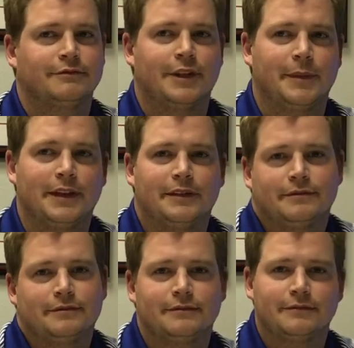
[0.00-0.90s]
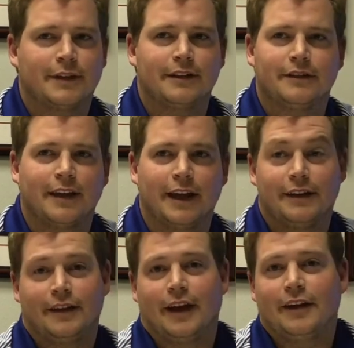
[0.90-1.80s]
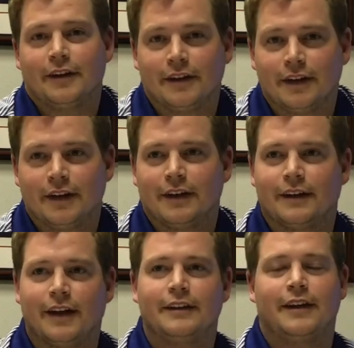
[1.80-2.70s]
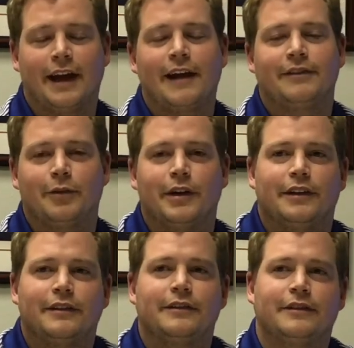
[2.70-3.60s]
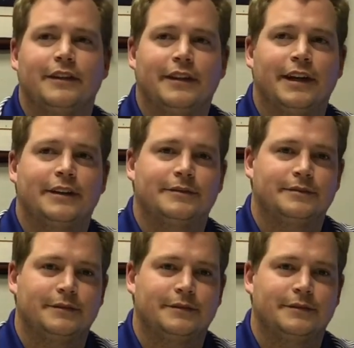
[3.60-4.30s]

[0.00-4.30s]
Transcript: I mean, they they're they, they have to win. You can't top it.